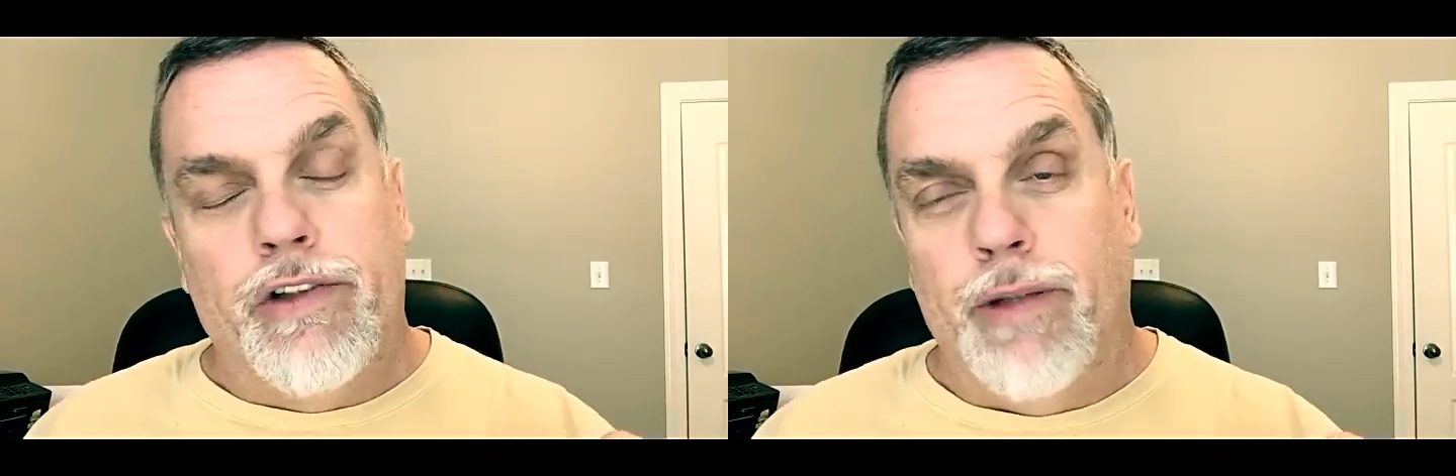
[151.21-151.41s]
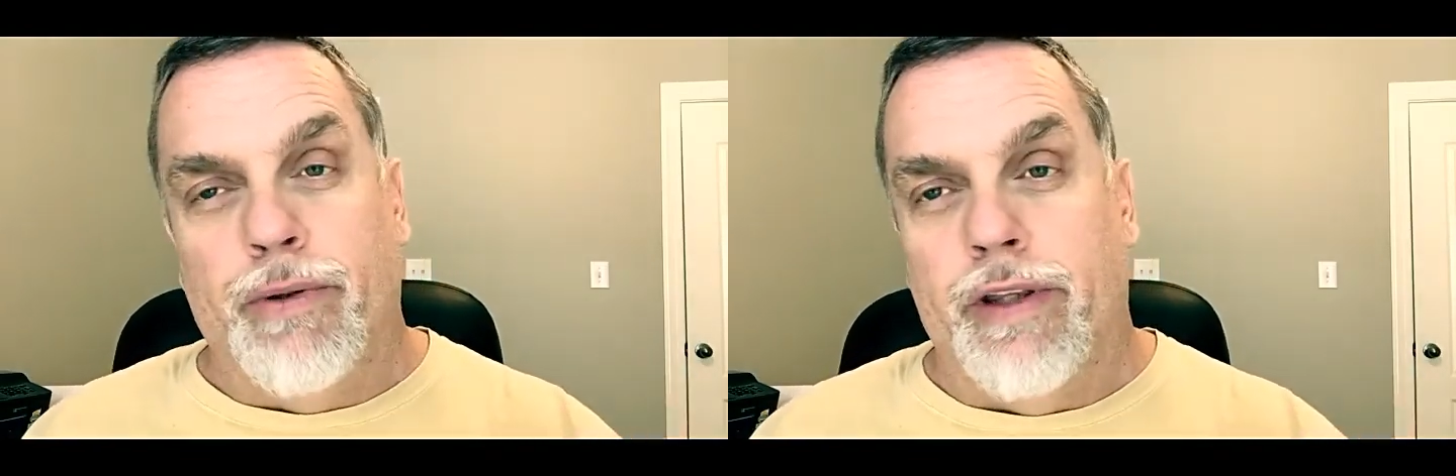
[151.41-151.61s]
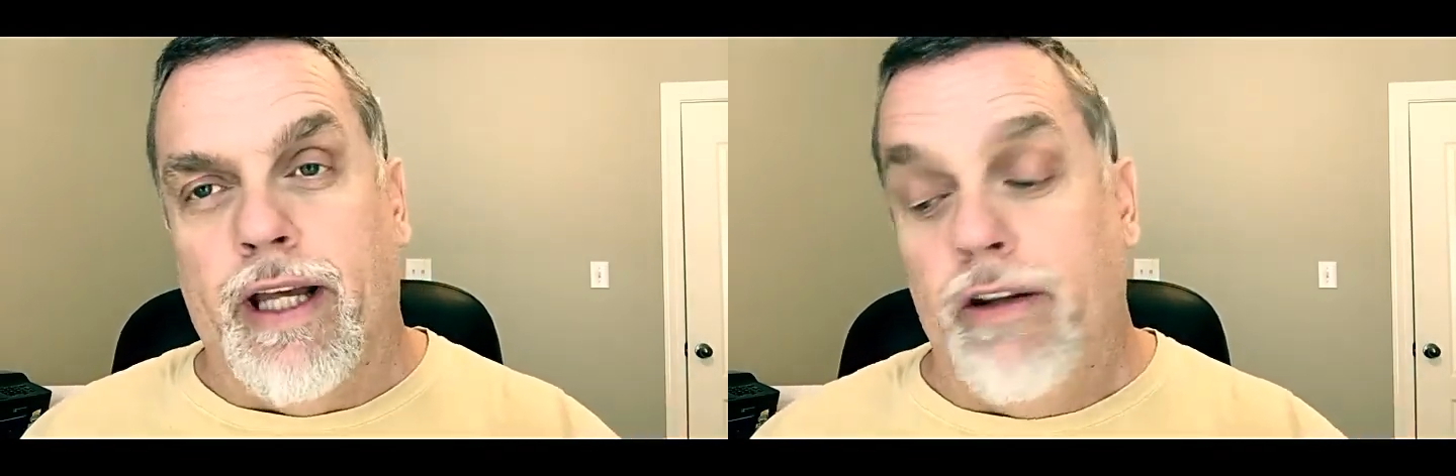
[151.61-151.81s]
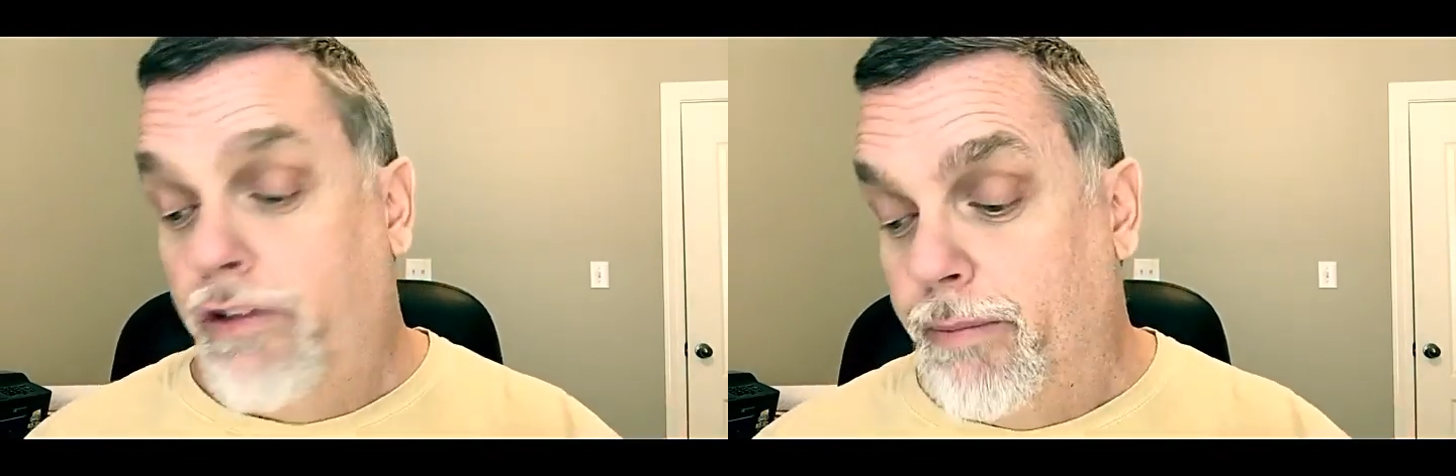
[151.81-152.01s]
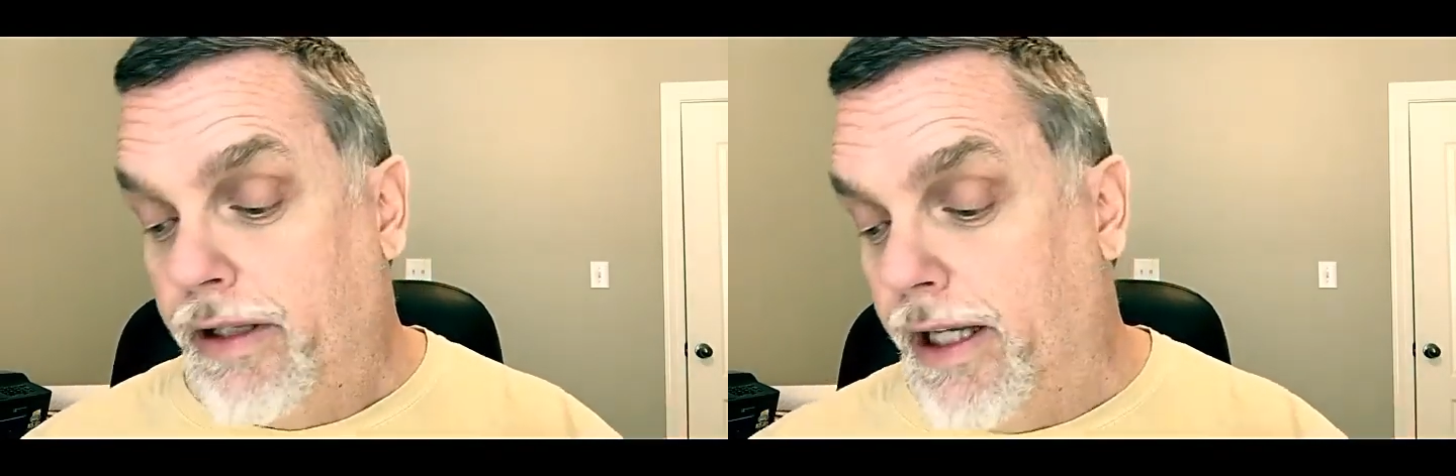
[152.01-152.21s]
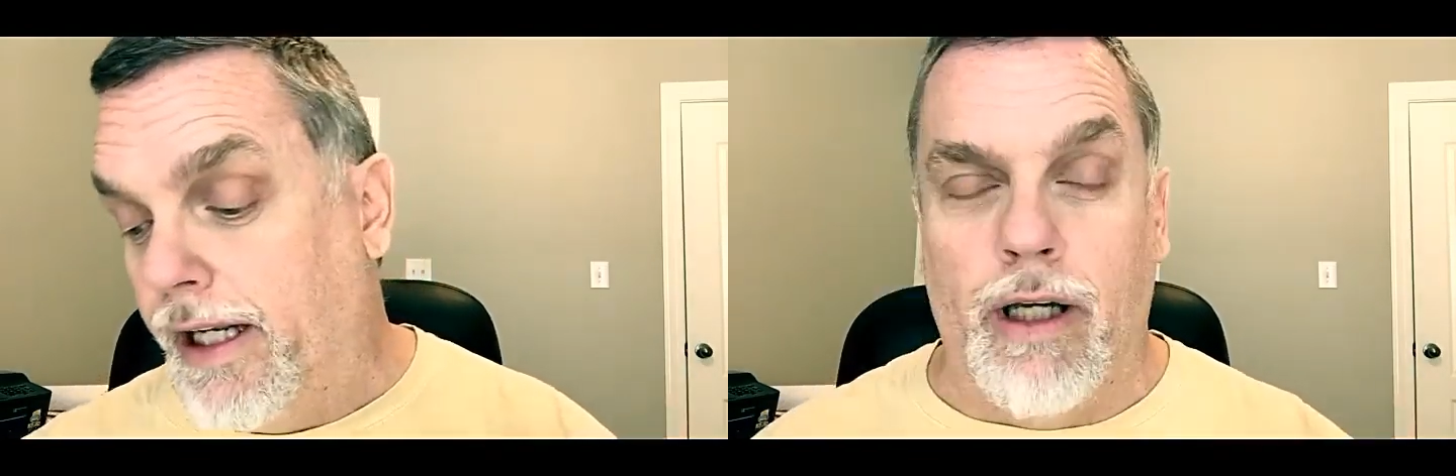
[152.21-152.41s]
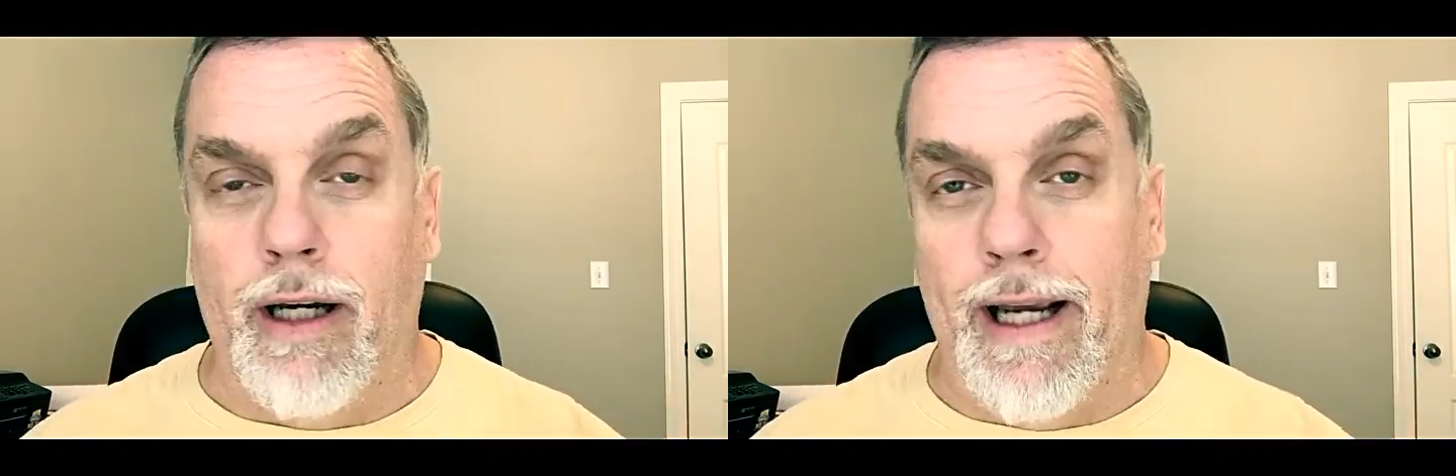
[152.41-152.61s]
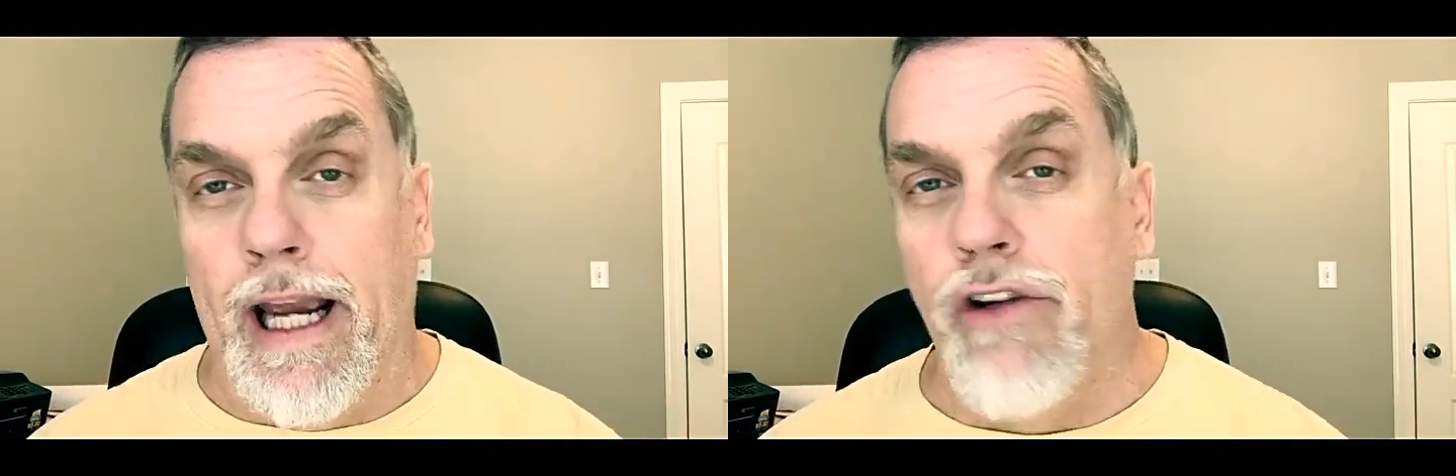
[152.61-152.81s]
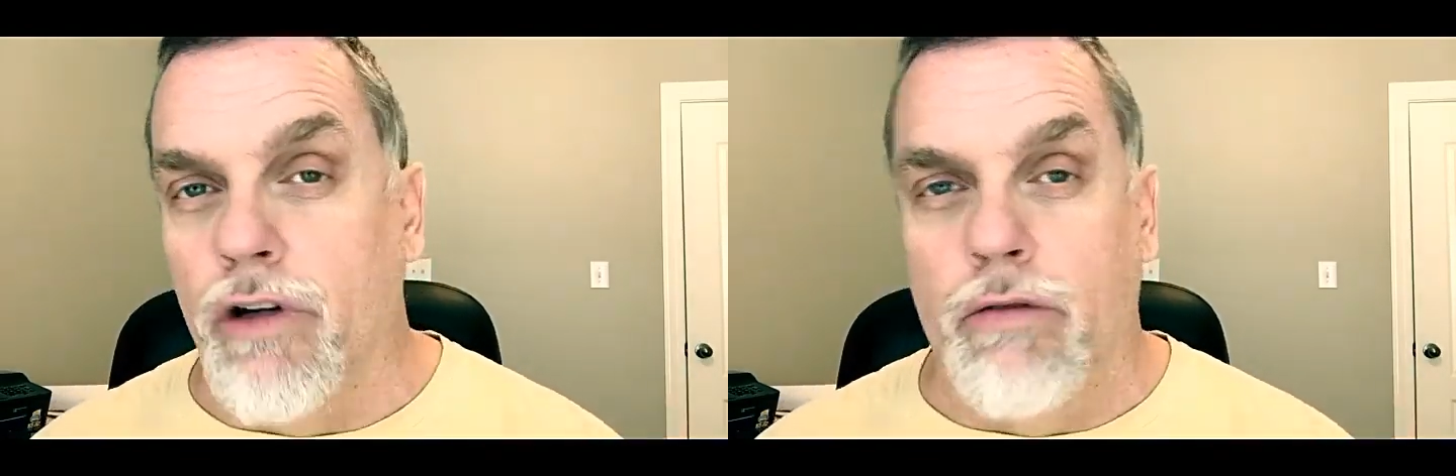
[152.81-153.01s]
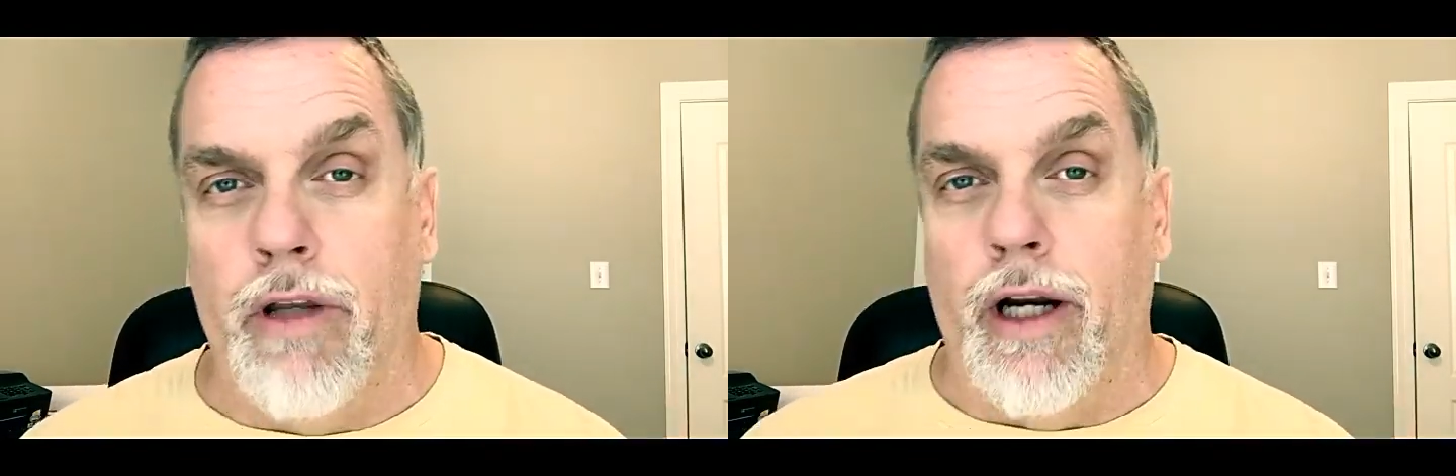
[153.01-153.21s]
sympathetic
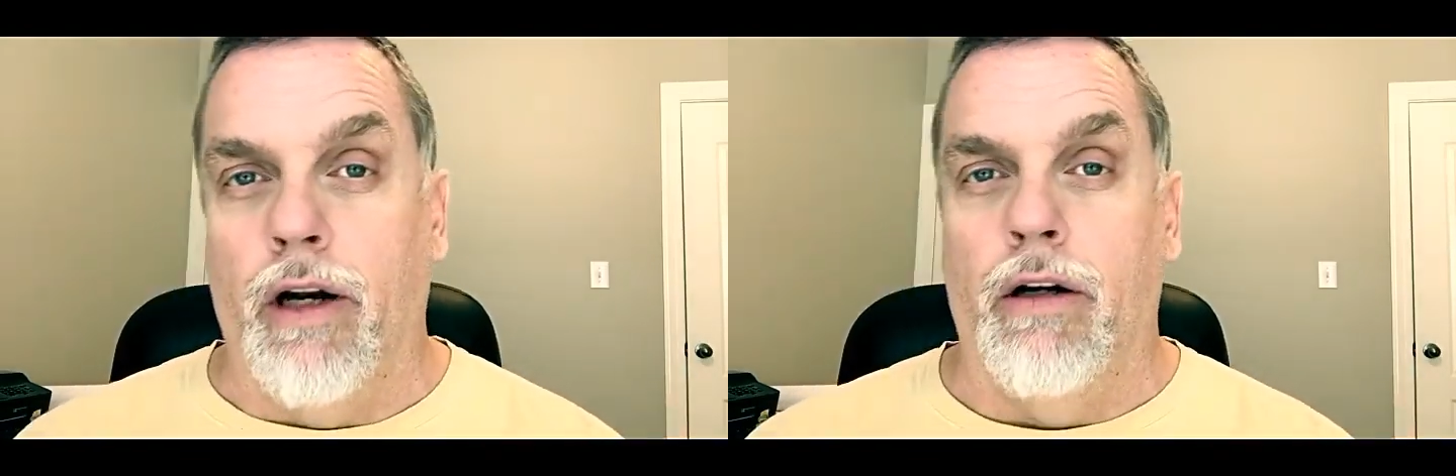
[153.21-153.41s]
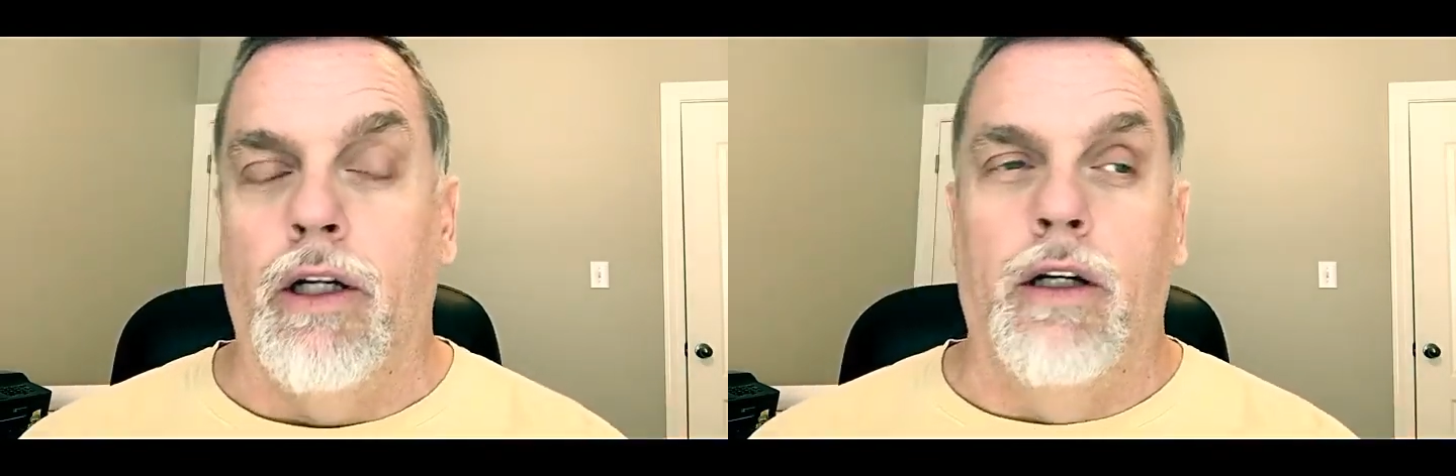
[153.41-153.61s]
agent there,